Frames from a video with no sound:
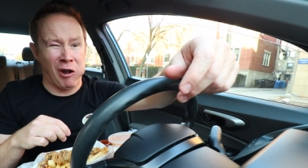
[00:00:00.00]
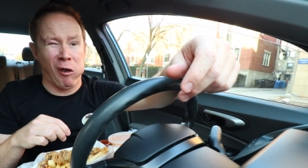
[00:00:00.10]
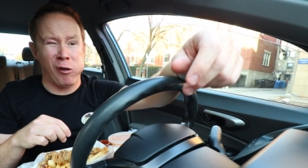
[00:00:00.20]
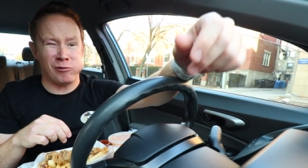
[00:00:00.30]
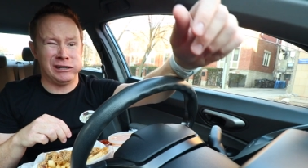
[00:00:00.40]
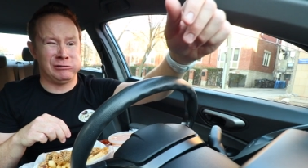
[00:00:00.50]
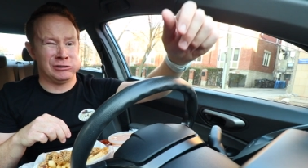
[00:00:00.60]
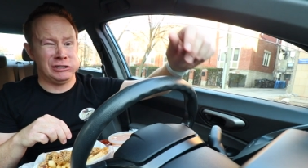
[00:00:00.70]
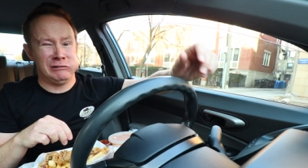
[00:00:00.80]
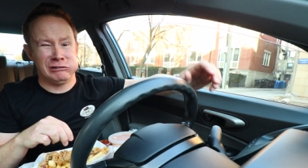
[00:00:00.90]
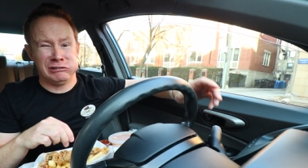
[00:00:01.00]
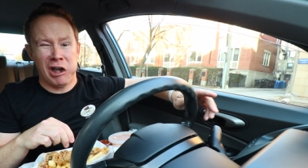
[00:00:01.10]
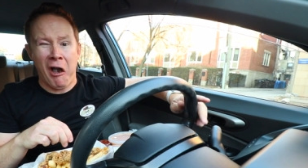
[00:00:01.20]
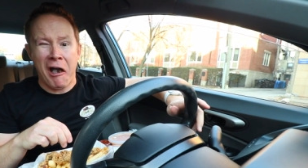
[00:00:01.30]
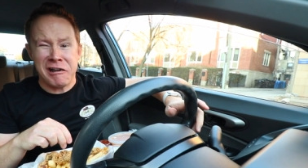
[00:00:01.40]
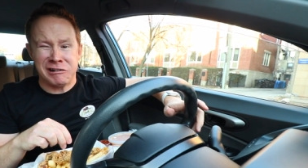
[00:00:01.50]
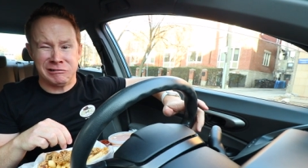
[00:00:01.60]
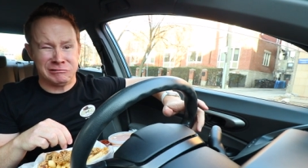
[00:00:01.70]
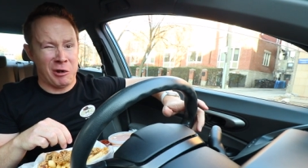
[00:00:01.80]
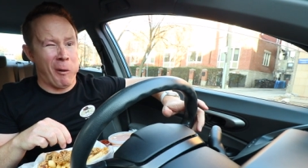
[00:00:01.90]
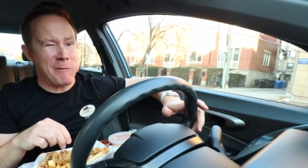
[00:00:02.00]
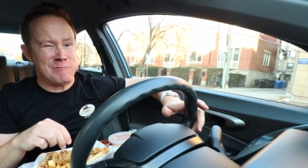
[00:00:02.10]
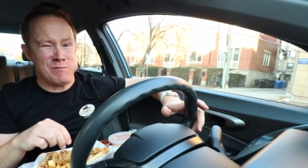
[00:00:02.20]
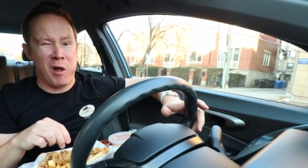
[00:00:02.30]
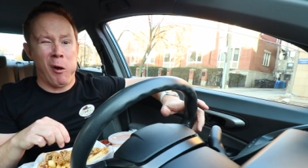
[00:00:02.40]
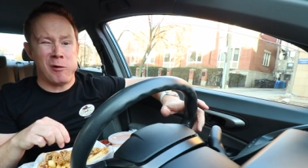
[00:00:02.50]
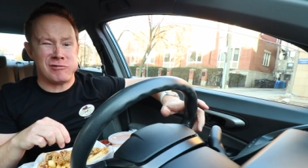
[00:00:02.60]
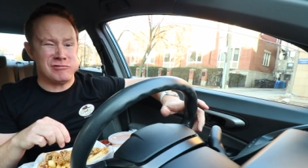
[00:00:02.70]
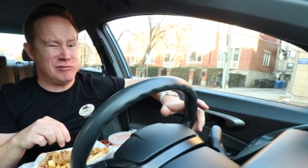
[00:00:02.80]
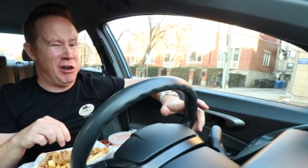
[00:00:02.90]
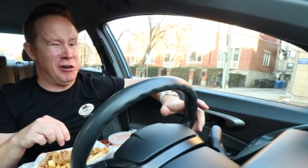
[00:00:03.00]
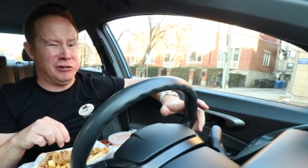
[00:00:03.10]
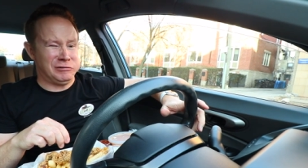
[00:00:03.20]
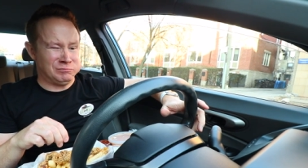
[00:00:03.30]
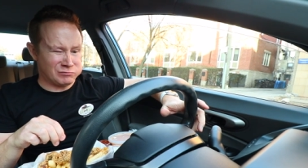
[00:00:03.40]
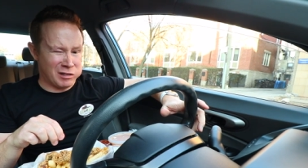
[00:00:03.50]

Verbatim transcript: Oh, that one's even. Oh, oh.